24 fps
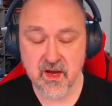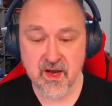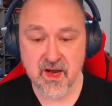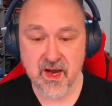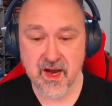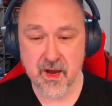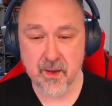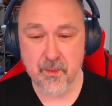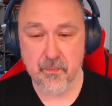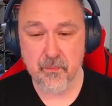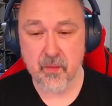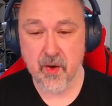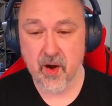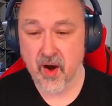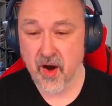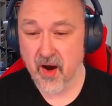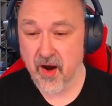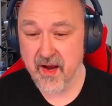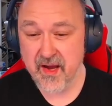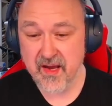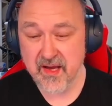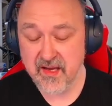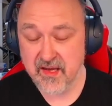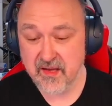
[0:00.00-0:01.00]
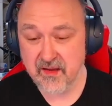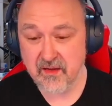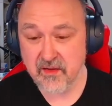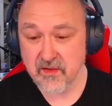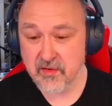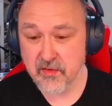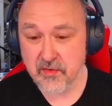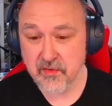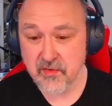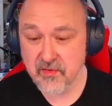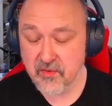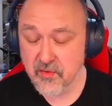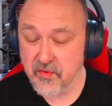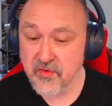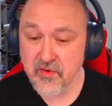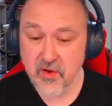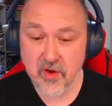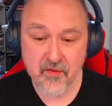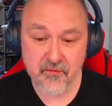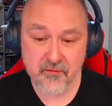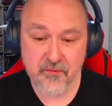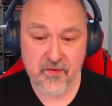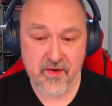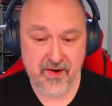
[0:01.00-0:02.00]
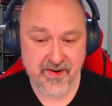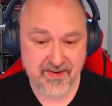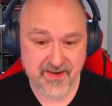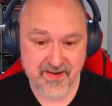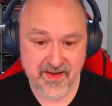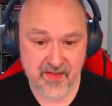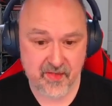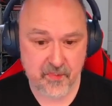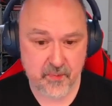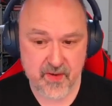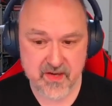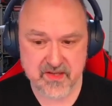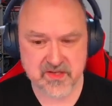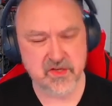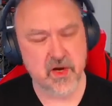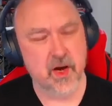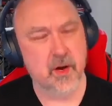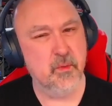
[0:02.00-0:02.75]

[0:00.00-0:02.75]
Um, I could not find another password.